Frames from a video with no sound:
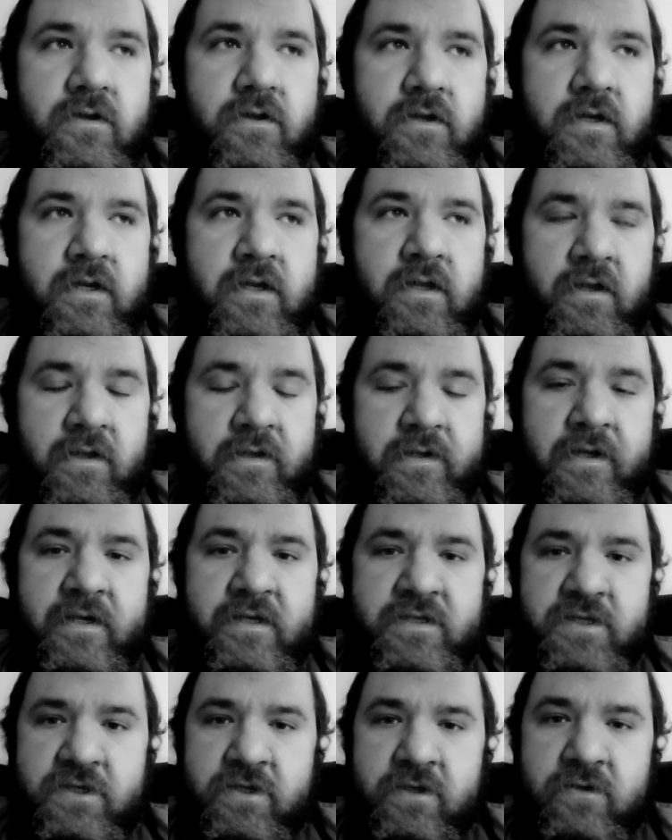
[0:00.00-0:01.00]
In the
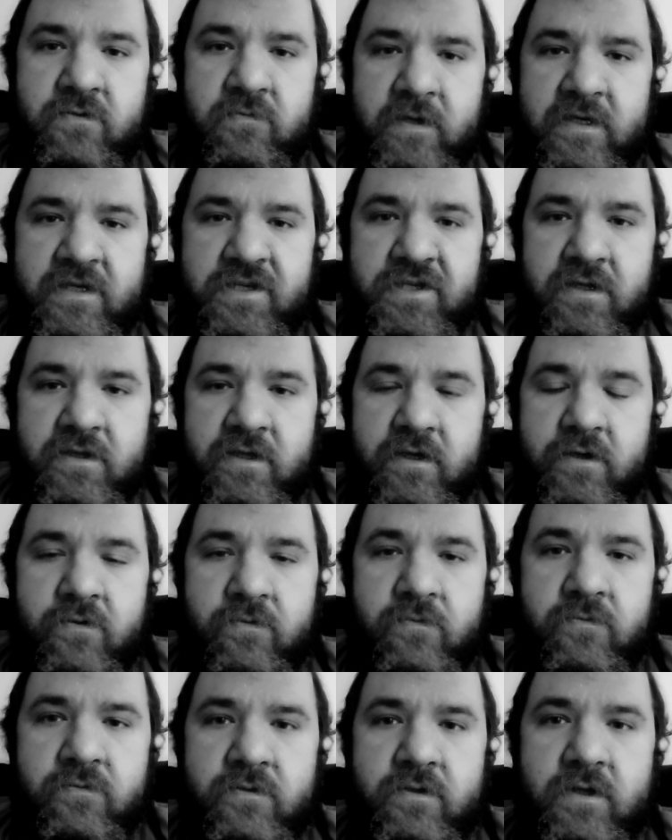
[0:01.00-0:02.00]
last 2 weeks
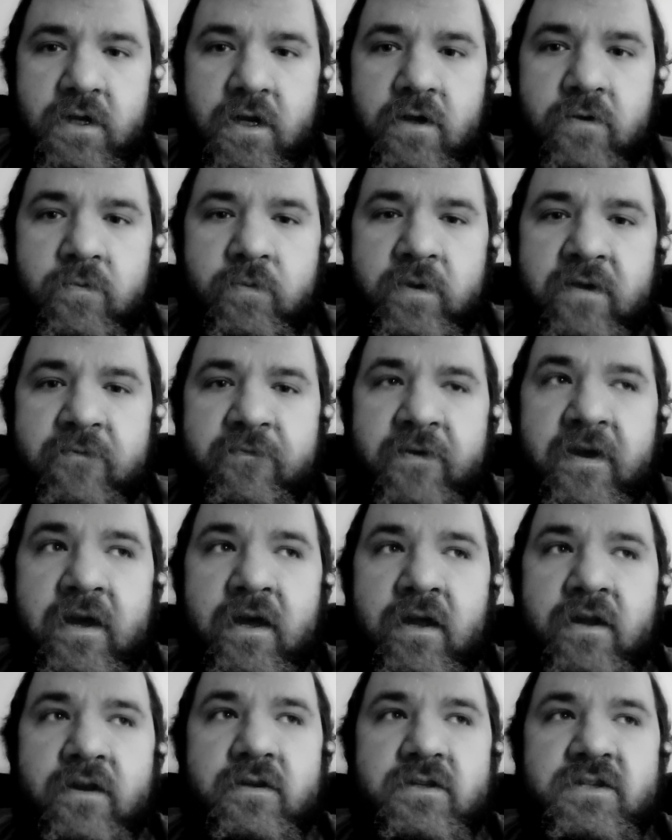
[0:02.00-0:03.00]
alone, we've
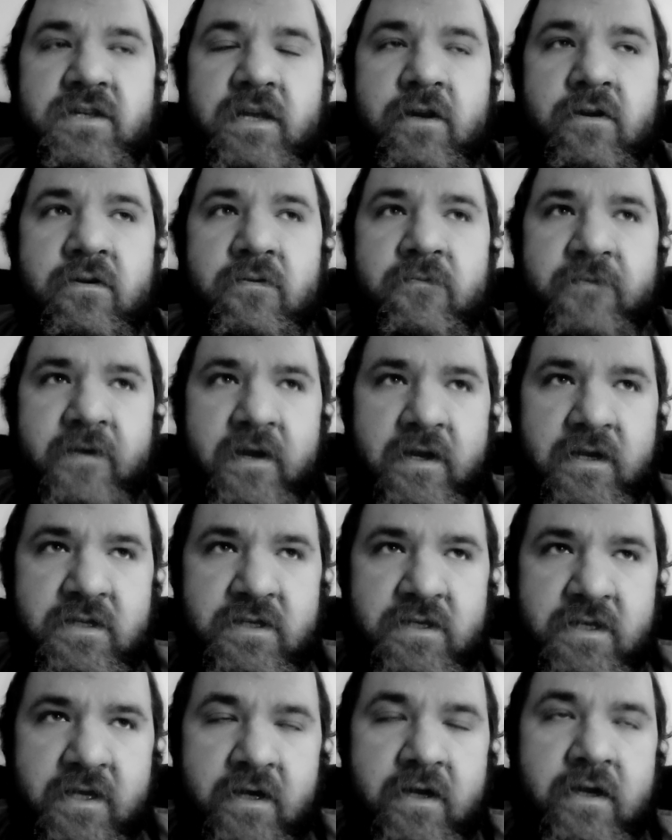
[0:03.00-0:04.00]
had Senator
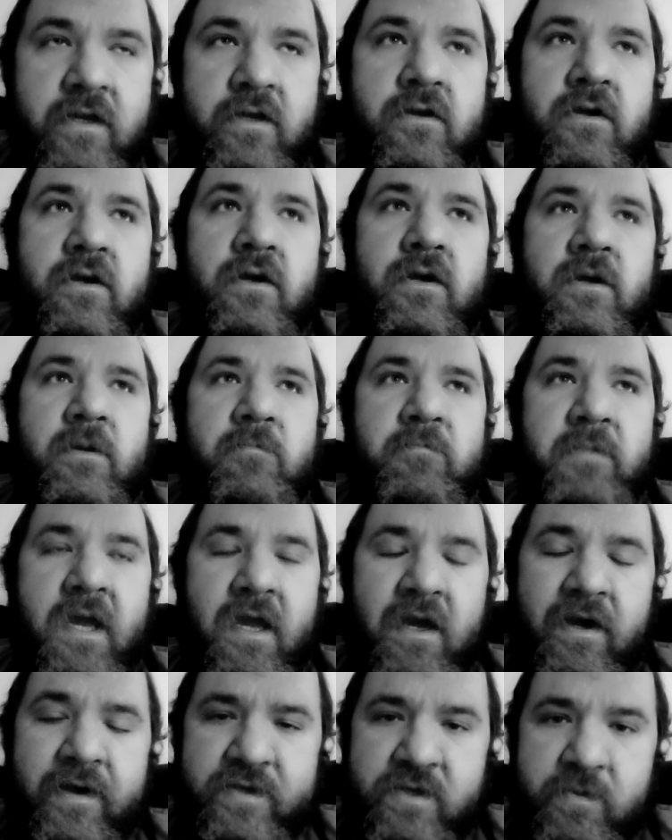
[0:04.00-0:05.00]
Feinstein be
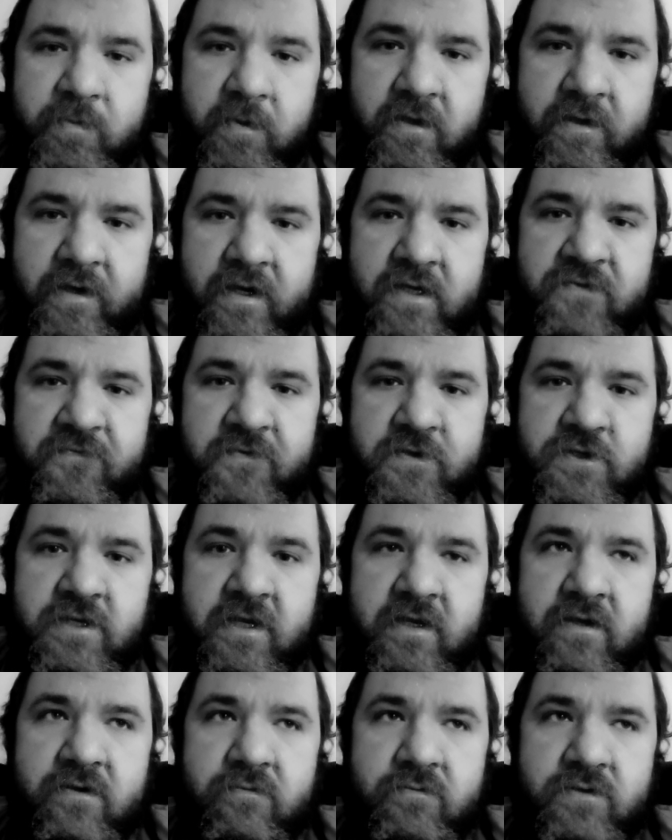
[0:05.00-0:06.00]
hospitalized for
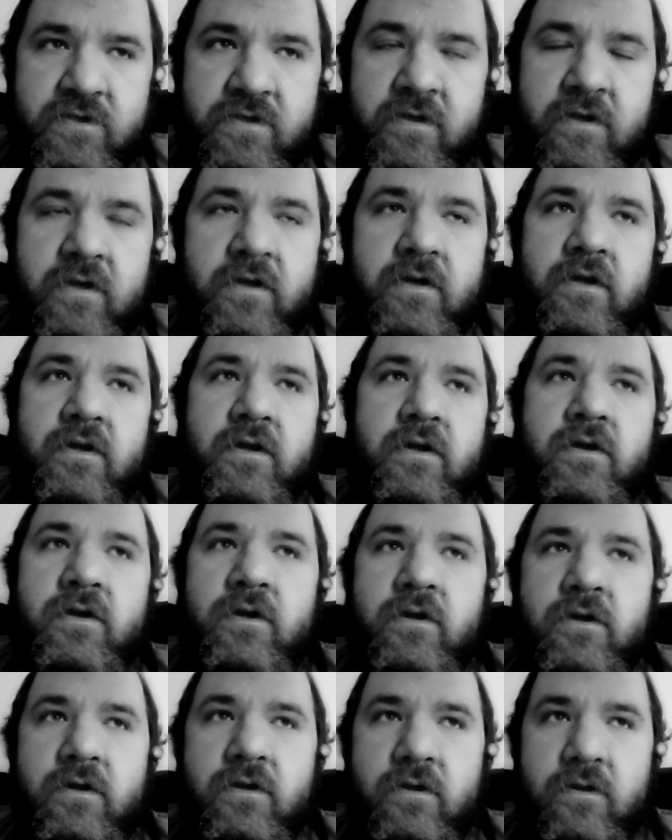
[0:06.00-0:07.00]
shingles.
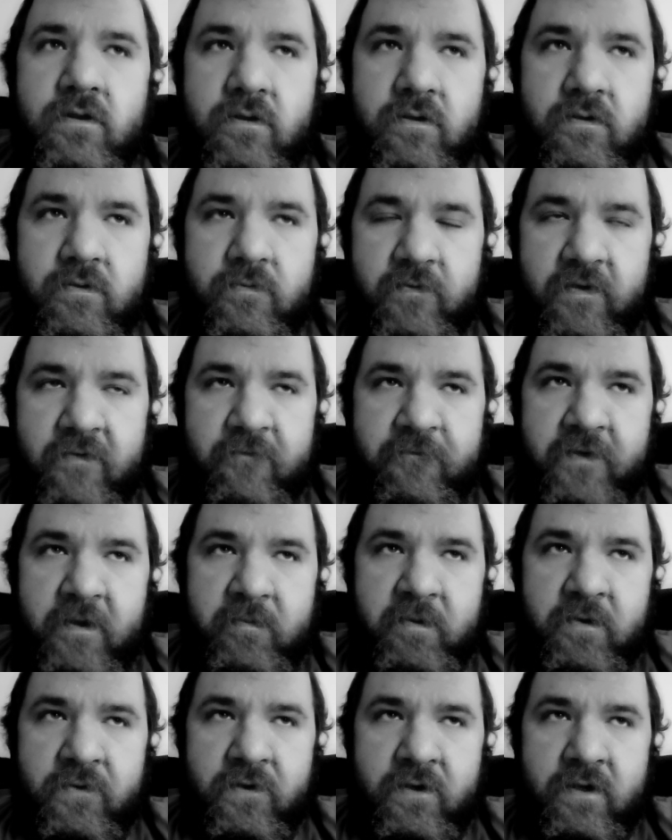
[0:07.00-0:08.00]
In
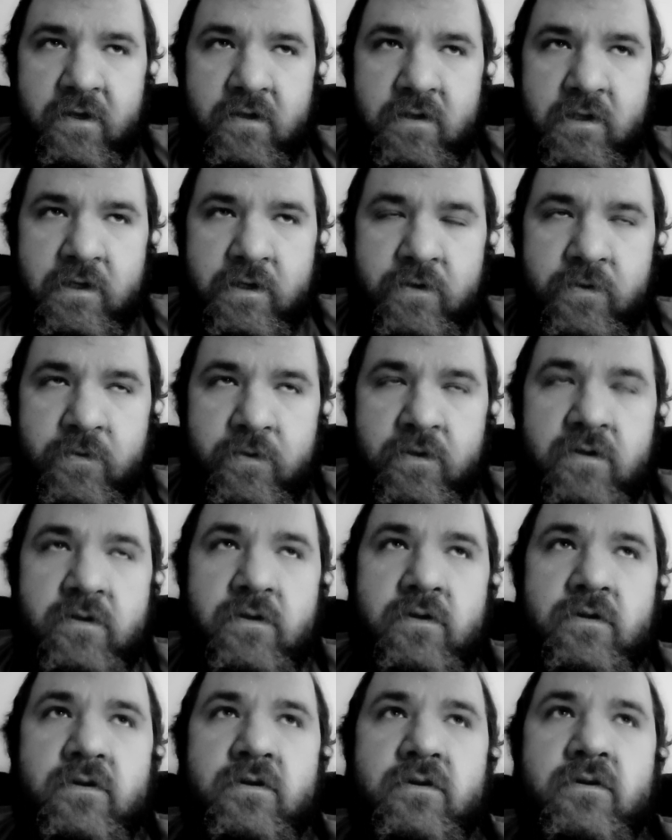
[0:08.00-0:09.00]
February
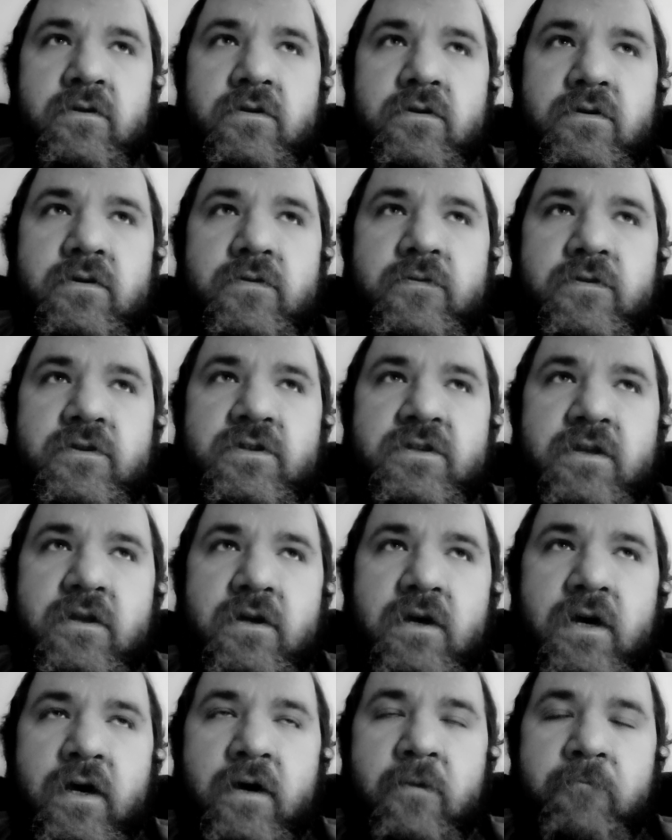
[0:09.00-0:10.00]
alone,
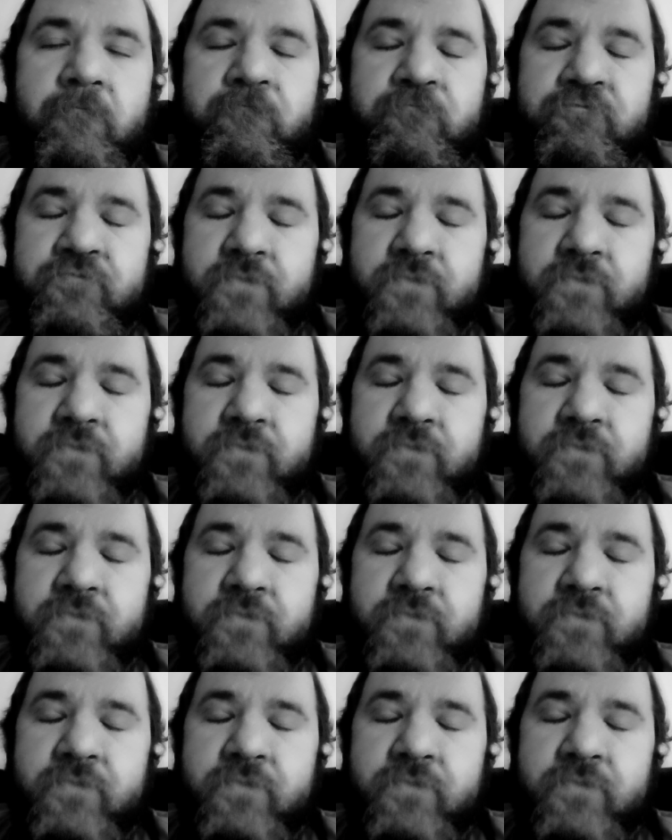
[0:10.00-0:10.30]
um,